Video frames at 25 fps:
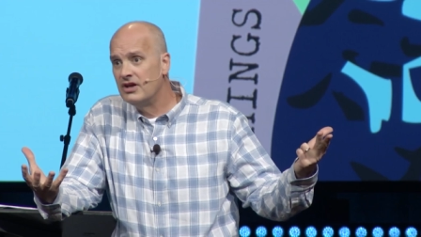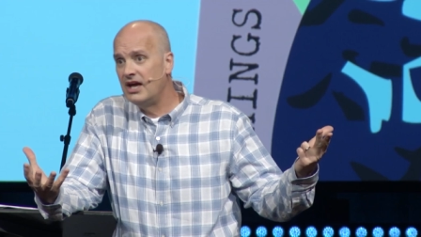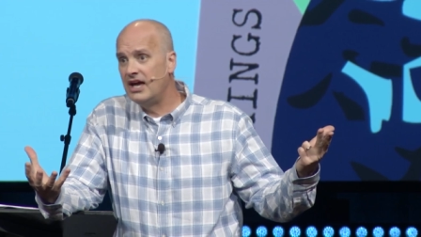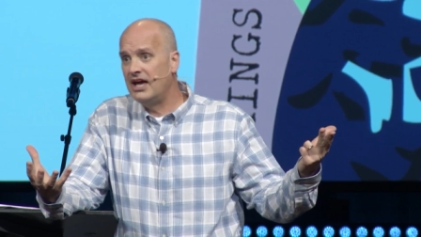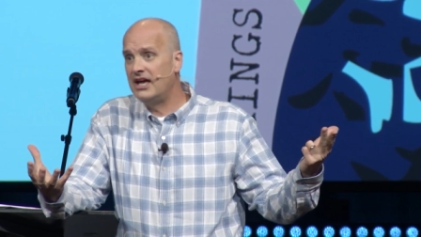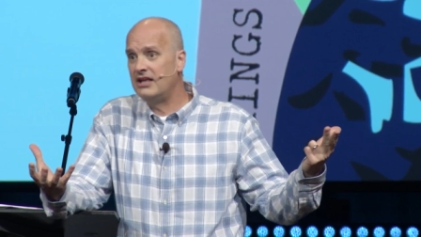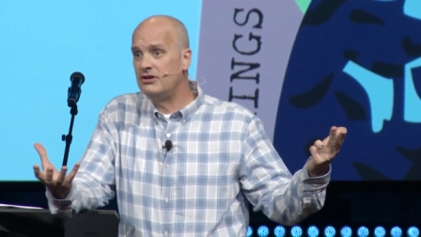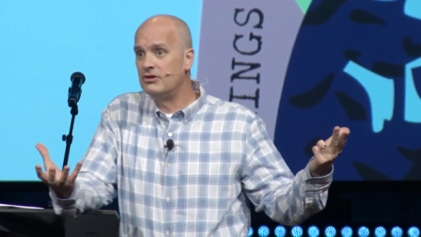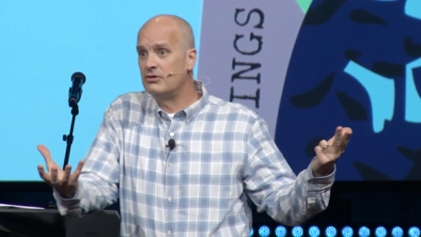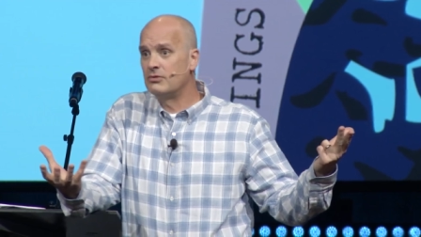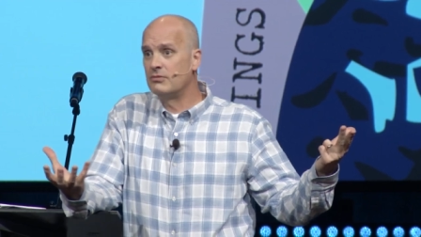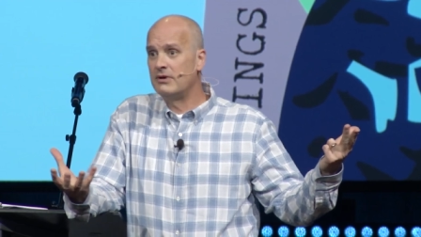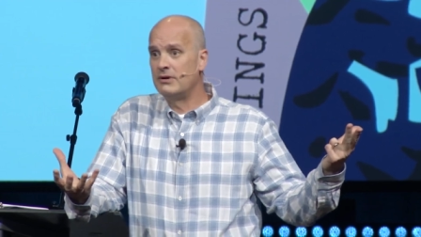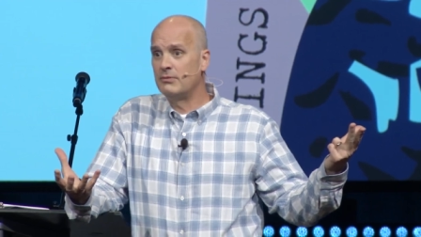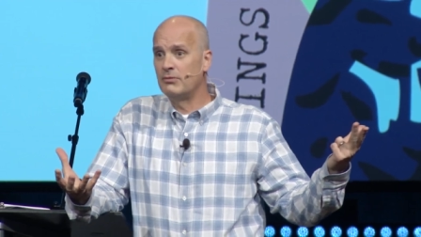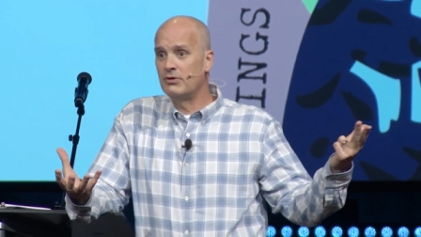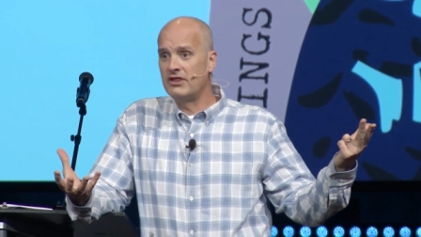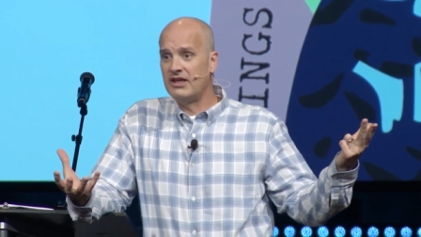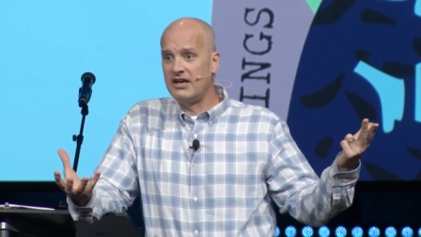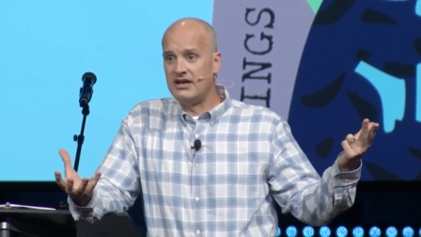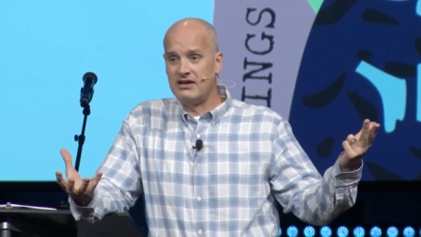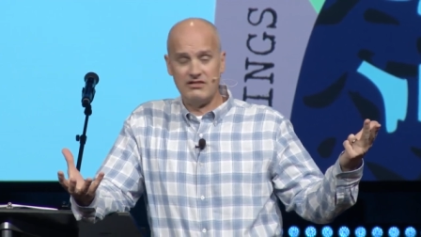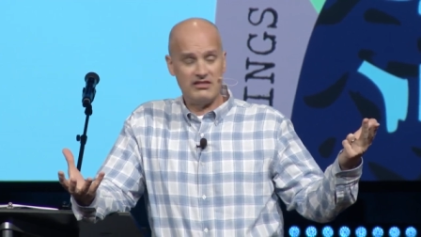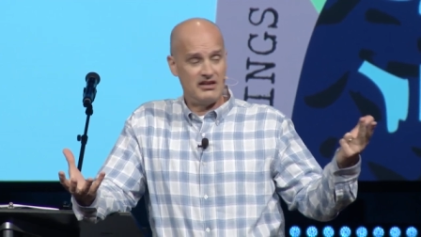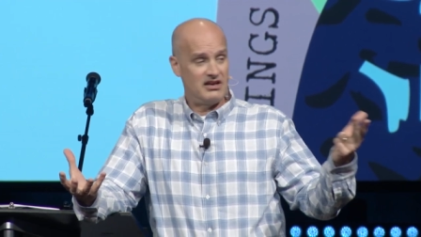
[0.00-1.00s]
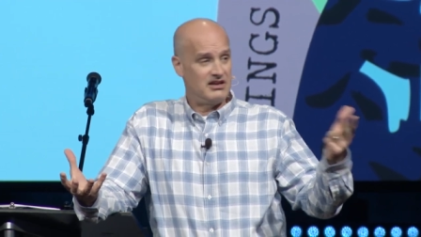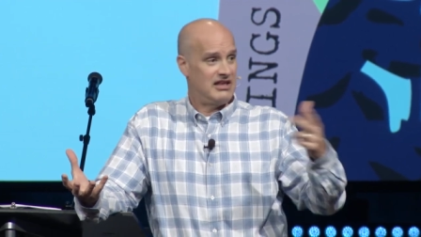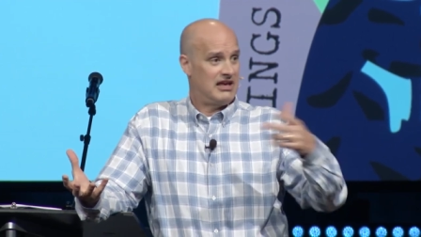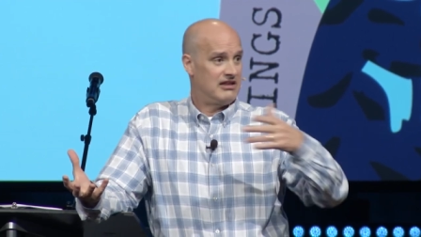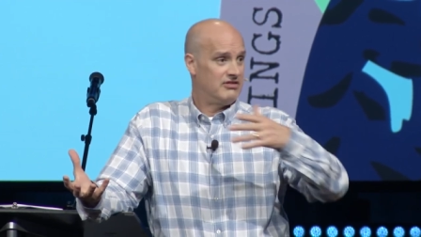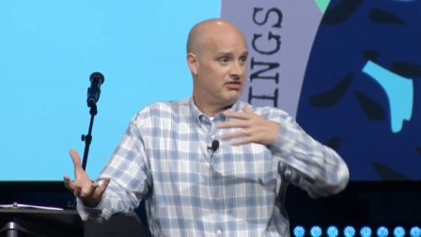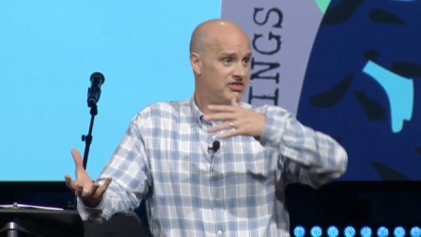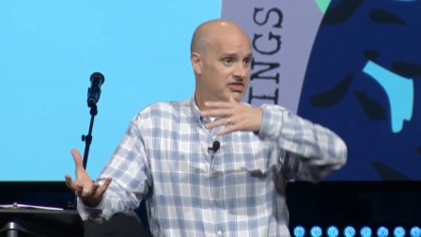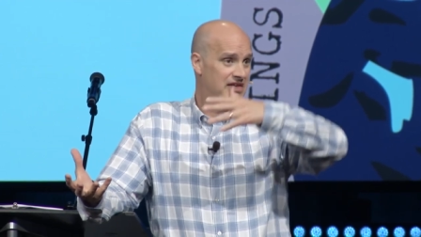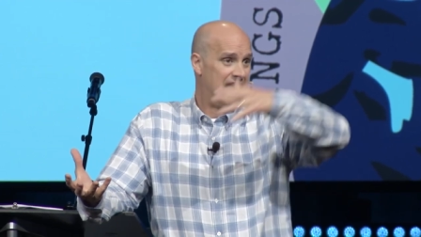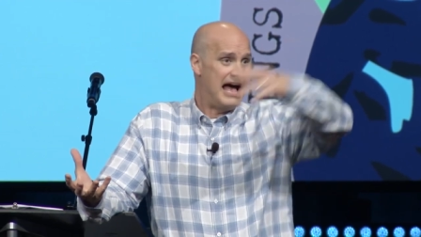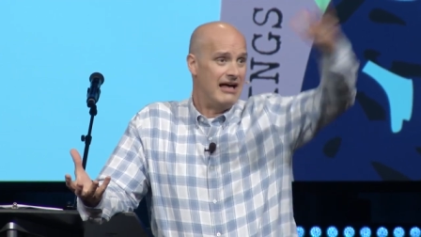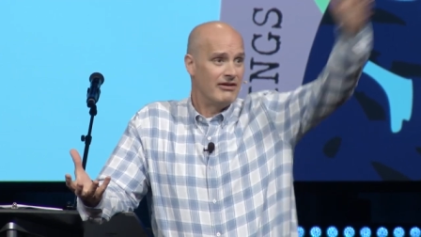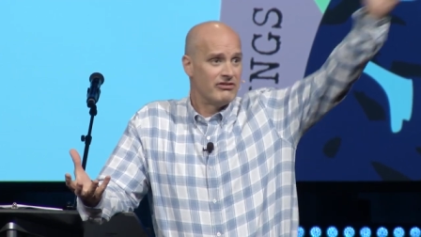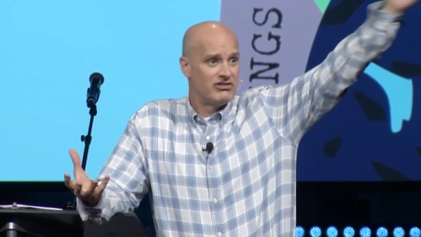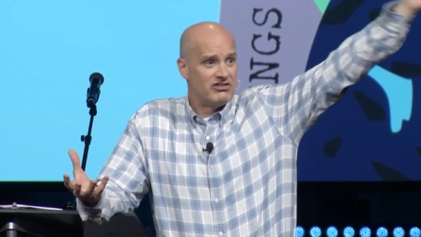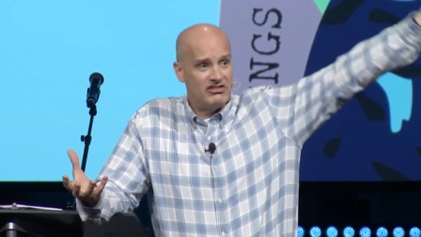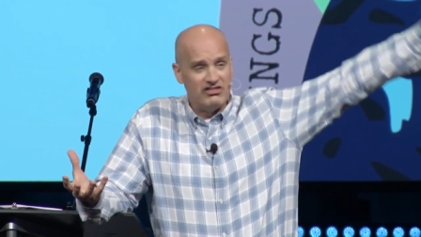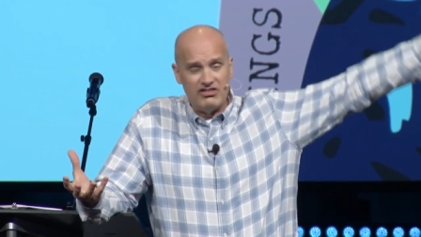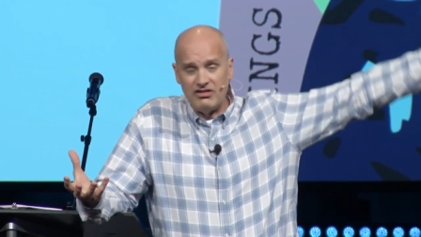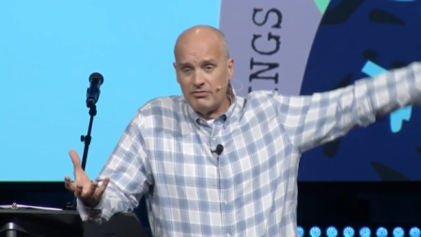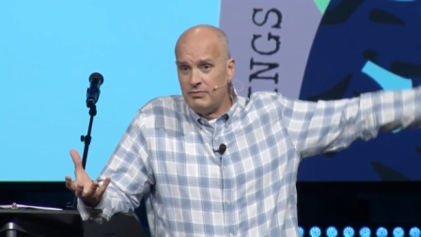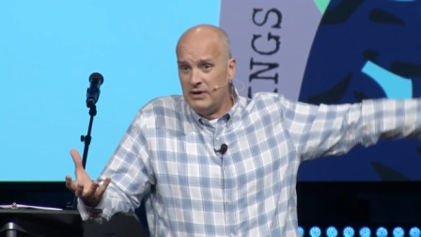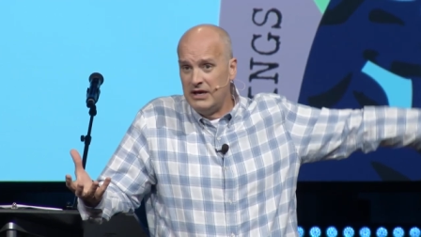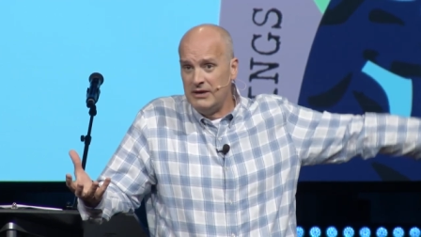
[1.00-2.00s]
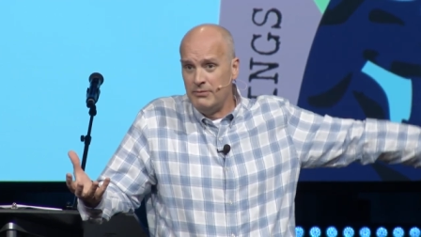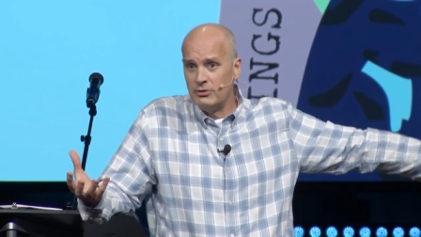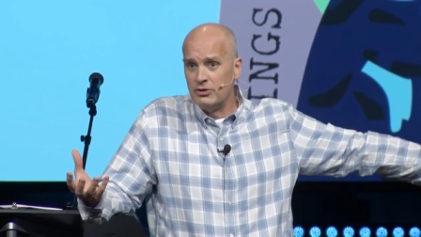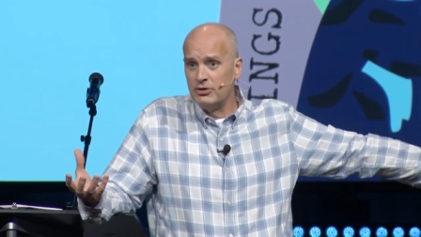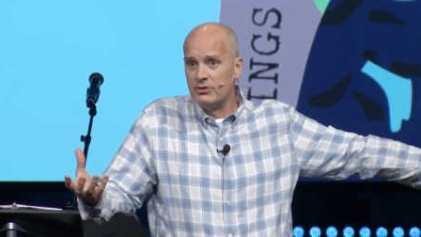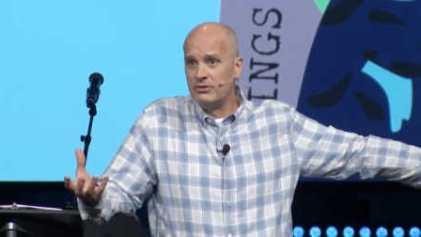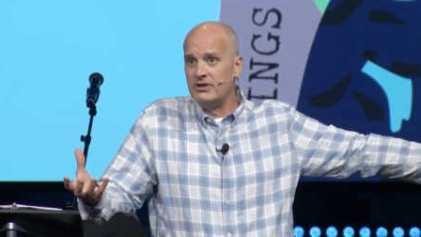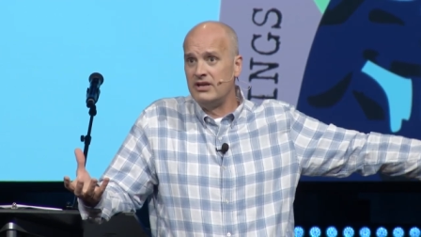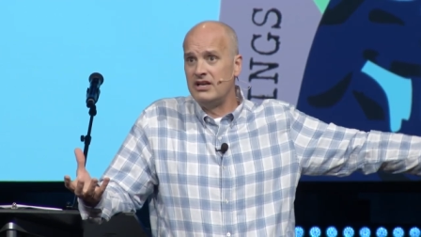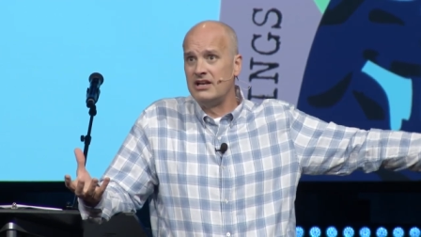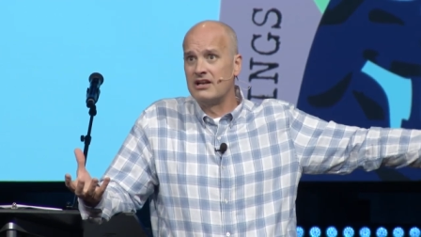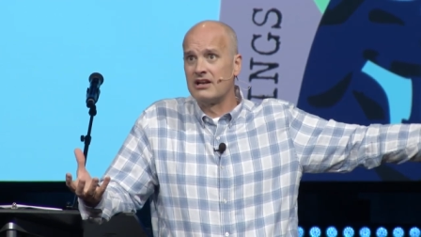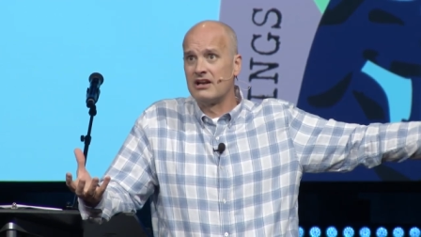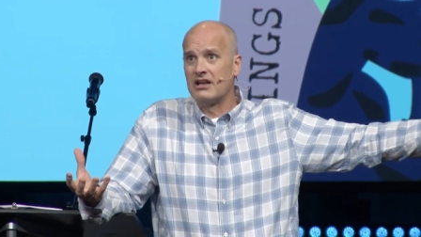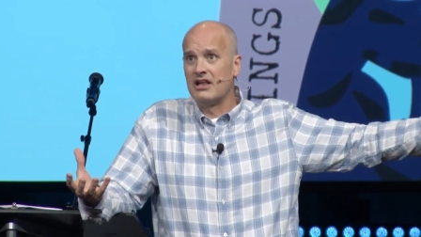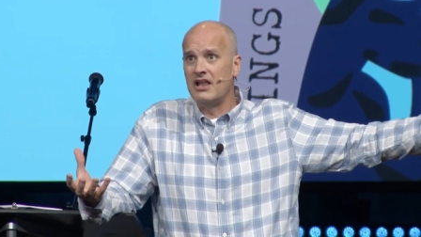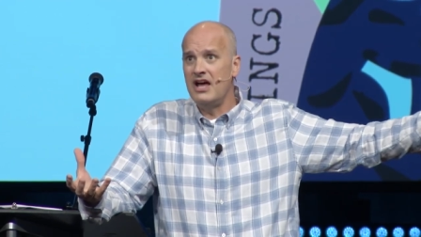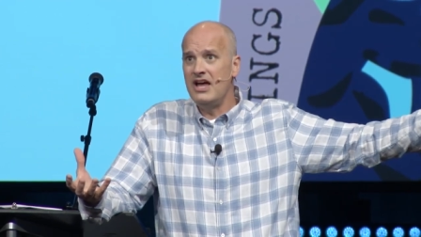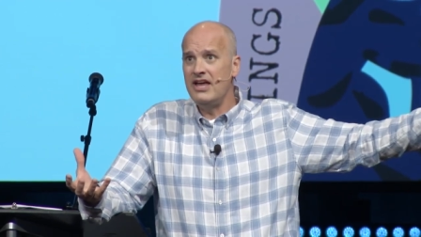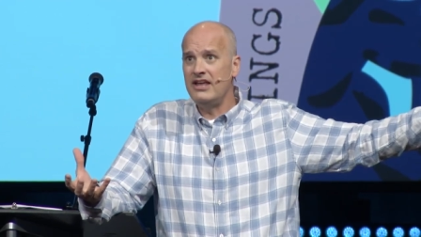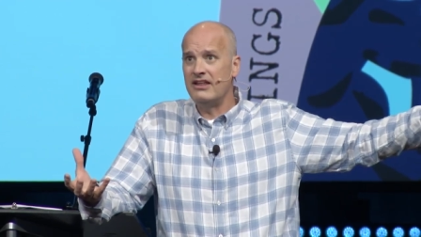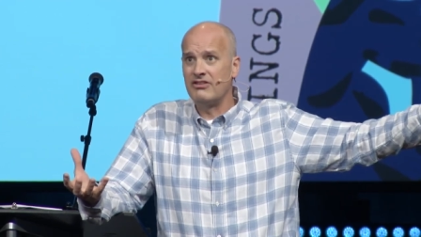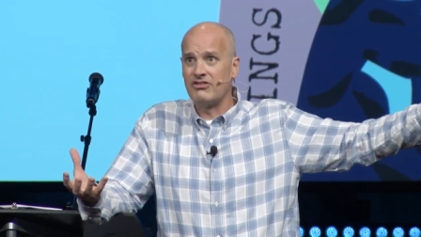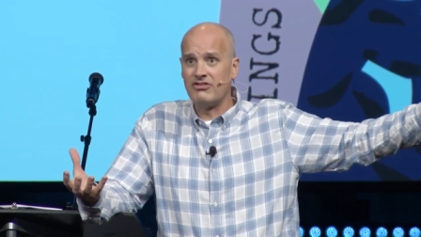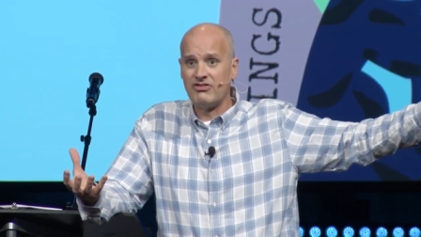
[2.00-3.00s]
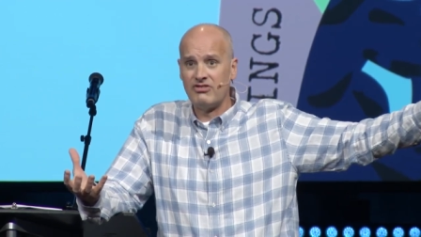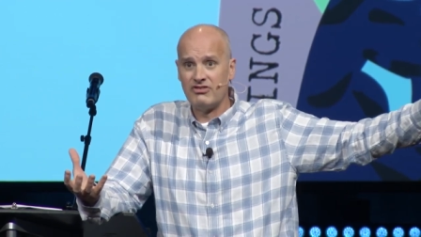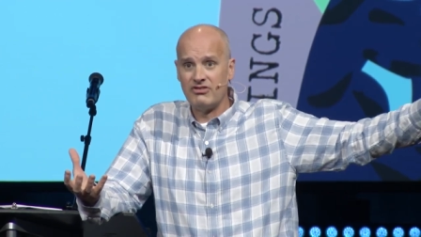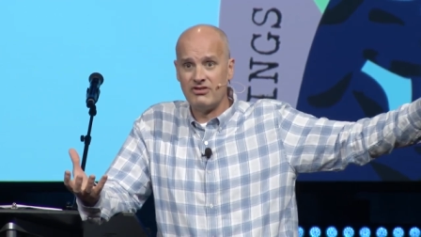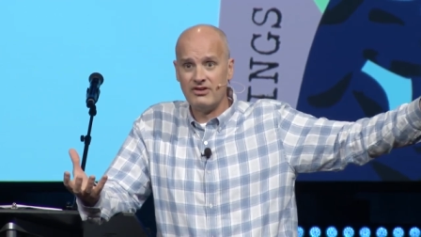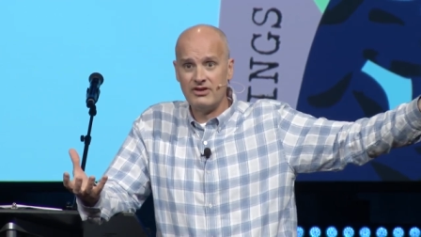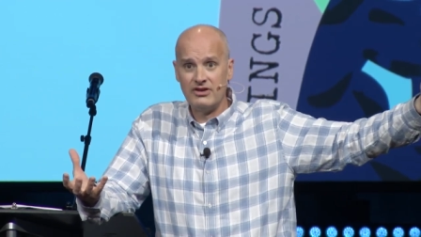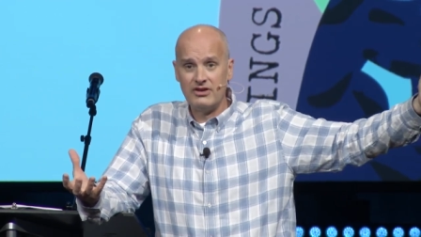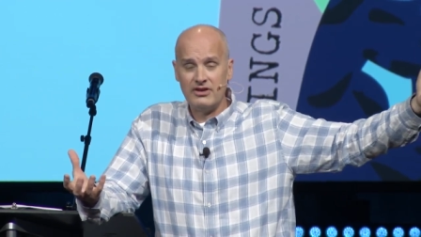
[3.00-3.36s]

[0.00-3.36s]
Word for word: and you remember they, they had thousands of people who needed a lunch,